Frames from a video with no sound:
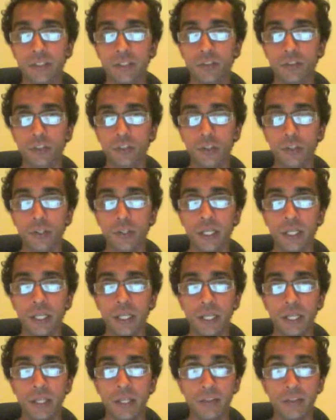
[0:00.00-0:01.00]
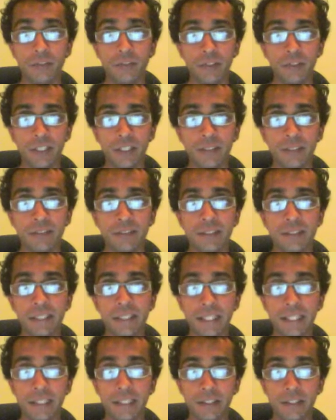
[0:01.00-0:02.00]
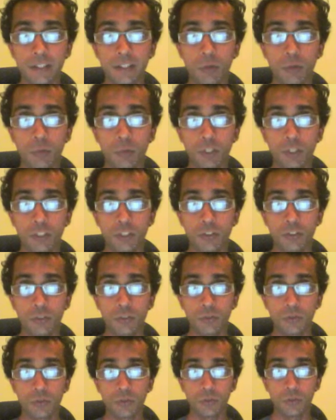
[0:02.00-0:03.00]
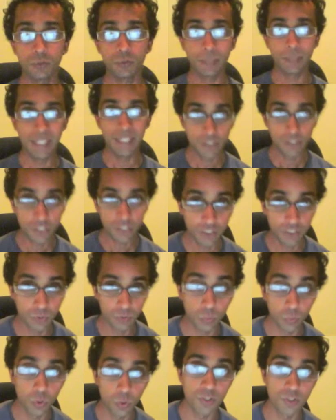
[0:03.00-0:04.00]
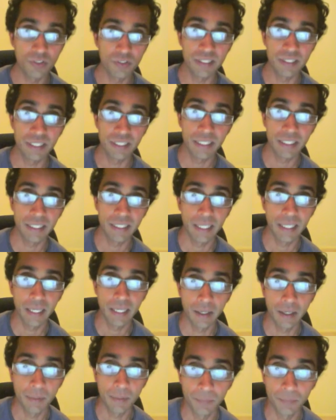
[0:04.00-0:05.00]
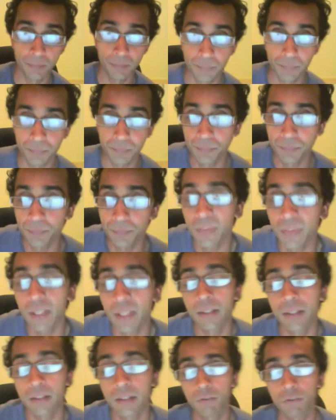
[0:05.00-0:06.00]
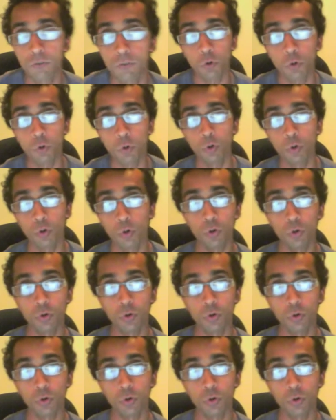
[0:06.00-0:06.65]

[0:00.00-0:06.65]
So the first thing that I wanted to mention was the four.